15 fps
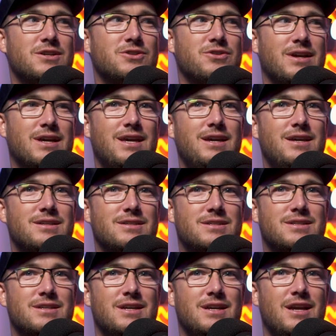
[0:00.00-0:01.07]
So like he
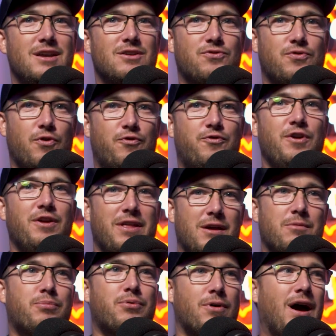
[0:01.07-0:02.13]
is
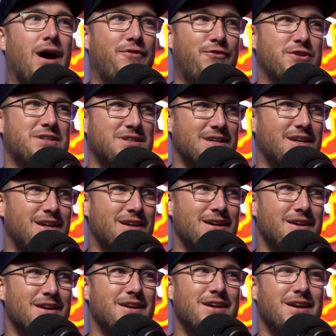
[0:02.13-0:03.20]
fulfilling prophecy
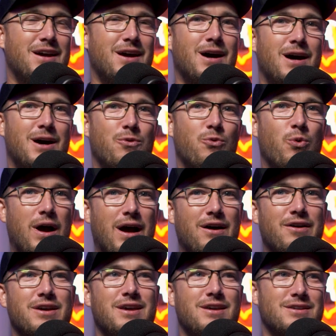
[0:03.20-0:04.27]
while
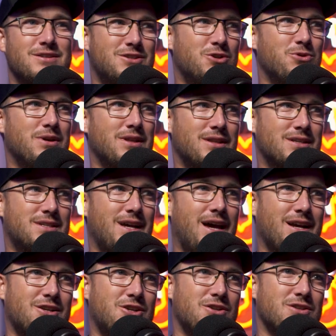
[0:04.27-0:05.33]
he is doing this
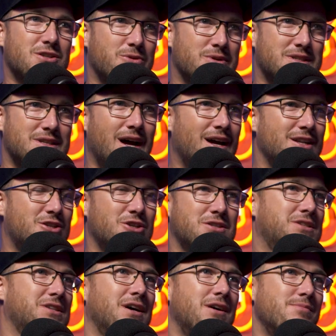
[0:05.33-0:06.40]
action. So it's not
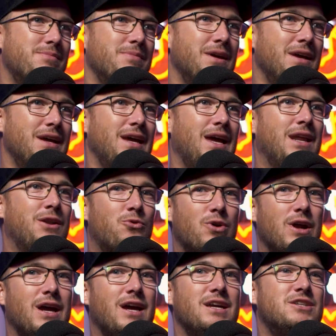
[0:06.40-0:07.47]
just some
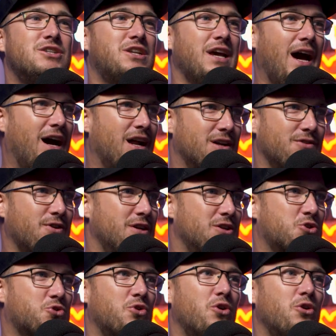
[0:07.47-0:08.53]
enraged, out of
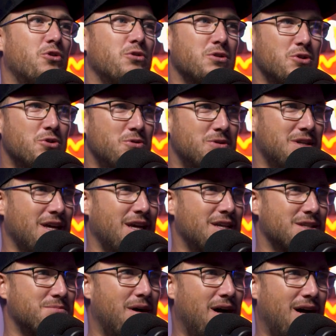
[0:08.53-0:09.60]
control, losing
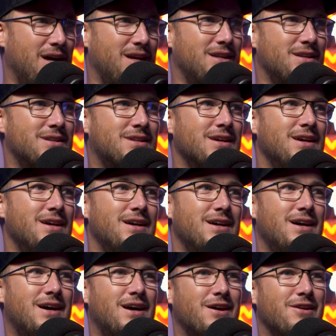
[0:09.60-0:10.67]
his mind.
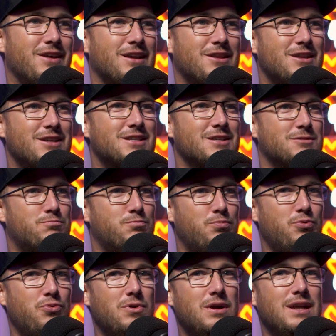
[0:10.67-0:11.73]
Like this is
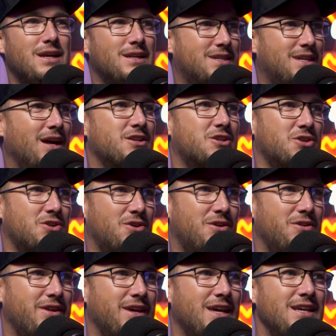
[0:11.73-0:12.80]
pretty intentional.
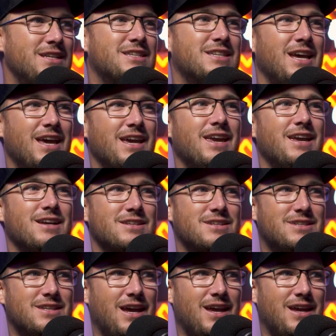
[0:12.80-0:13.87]
Like he's taking a
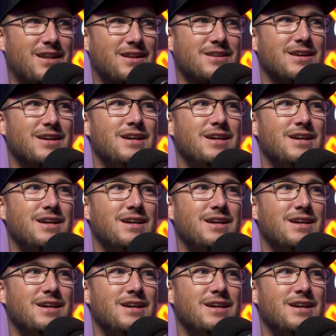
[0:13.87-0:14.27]
stand.